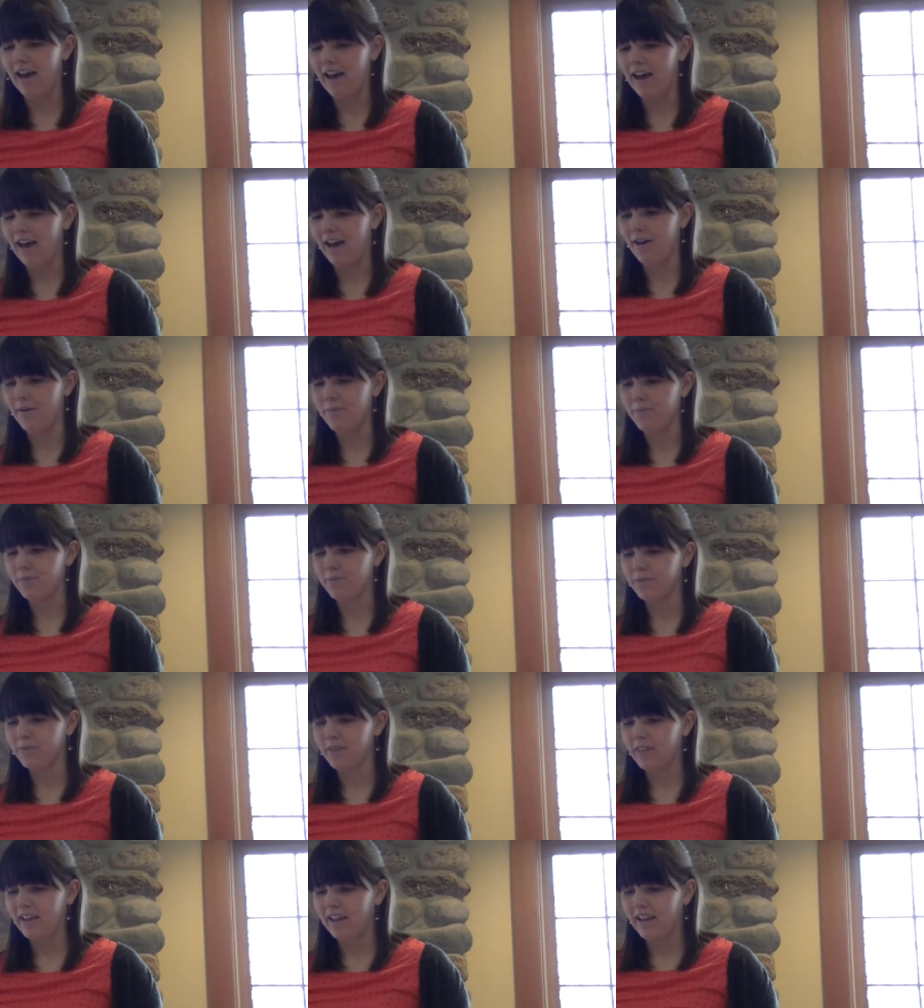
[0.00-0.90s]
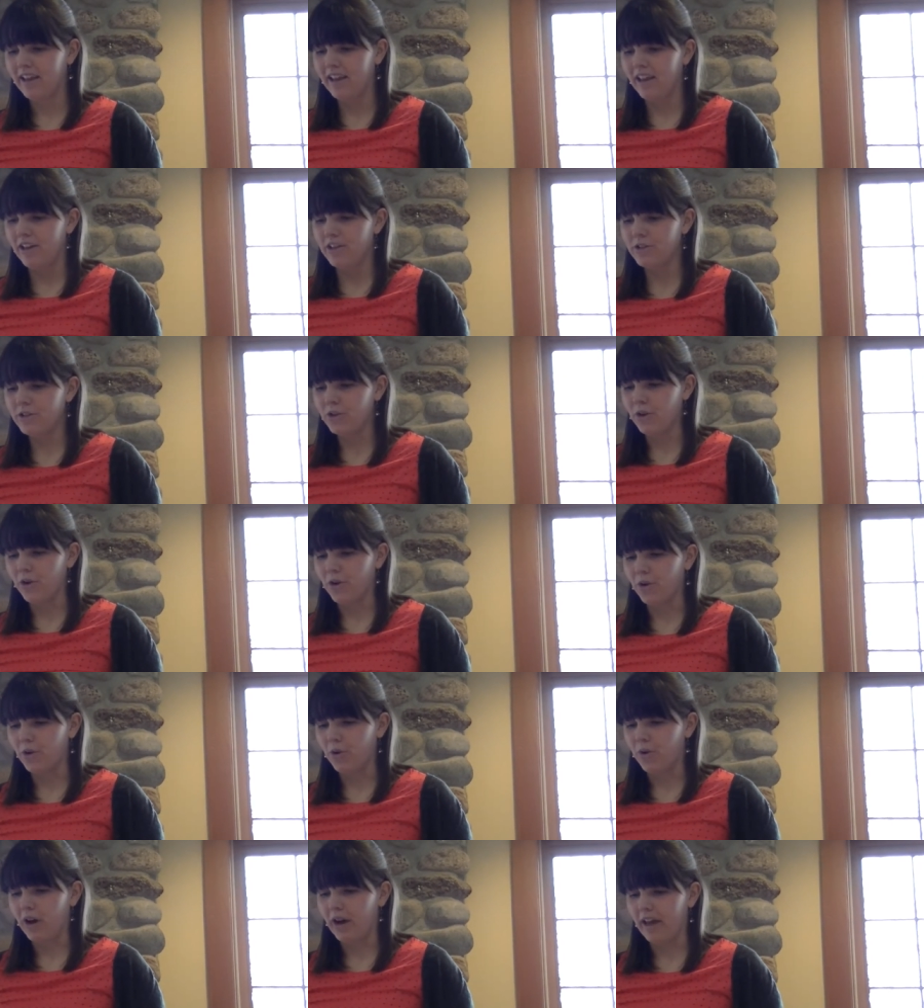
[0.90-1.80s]
Um,
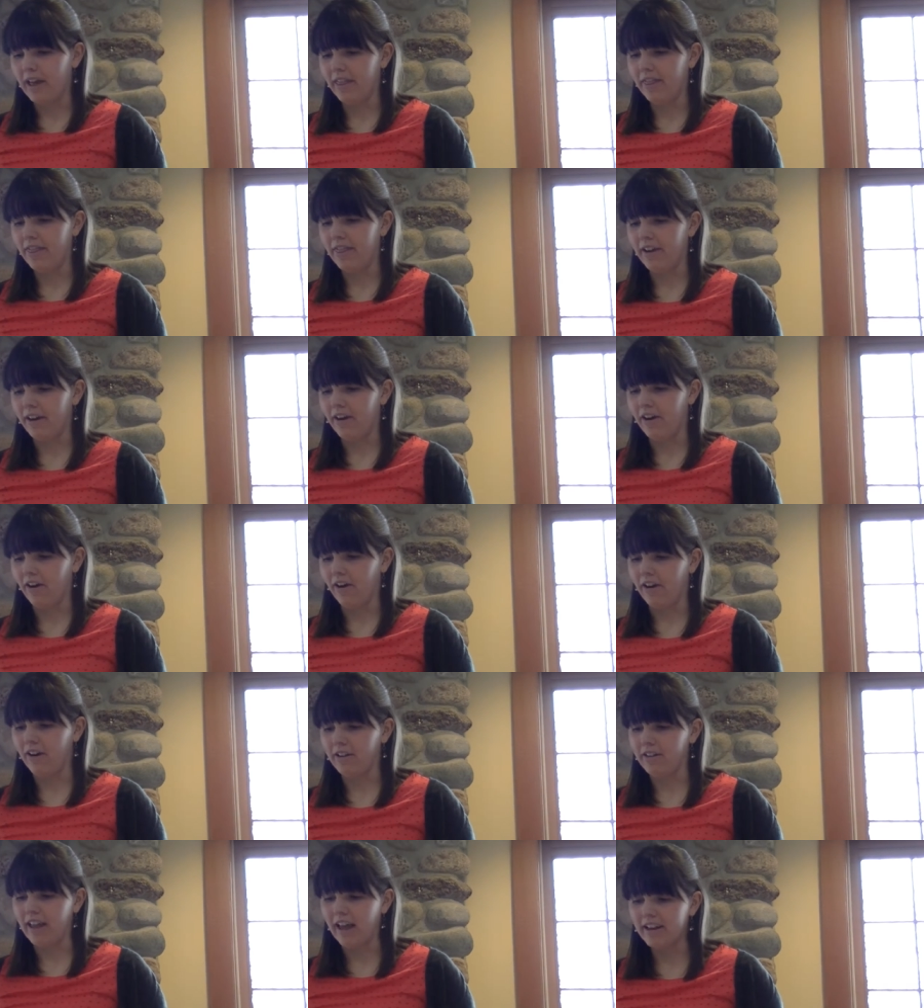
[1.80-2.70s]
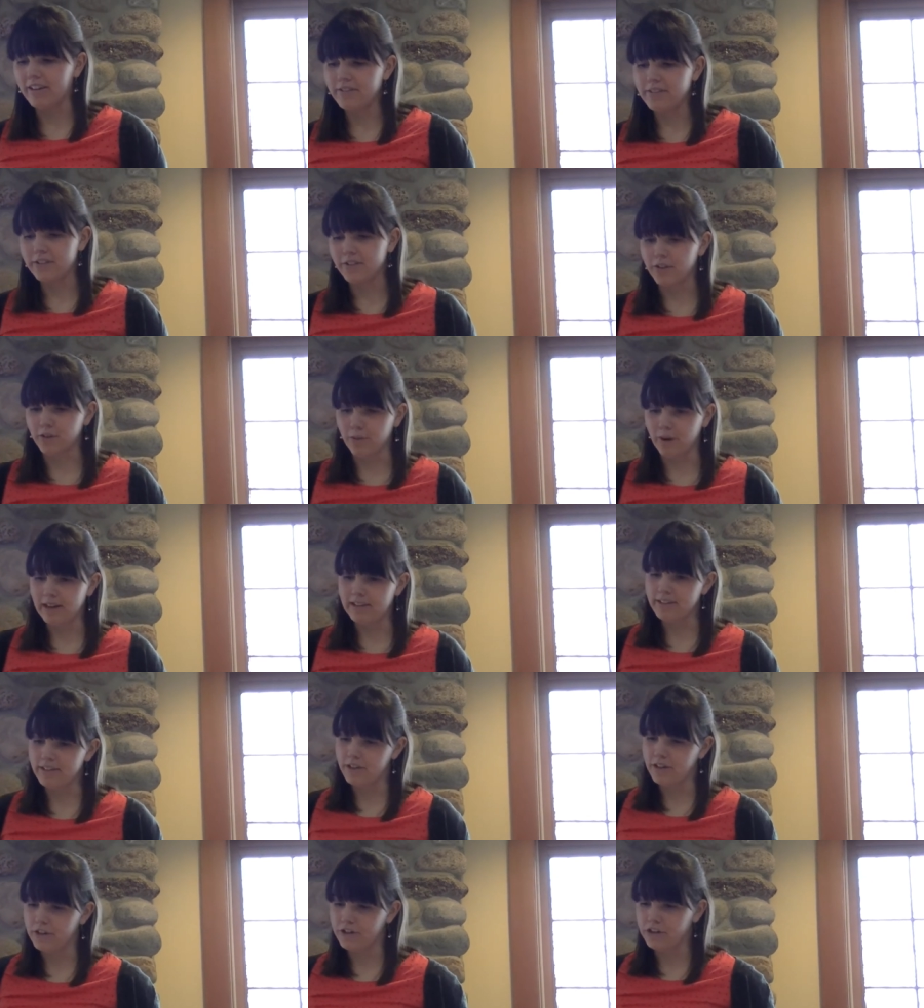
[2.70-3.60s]
so uh, there are a lot of different ways to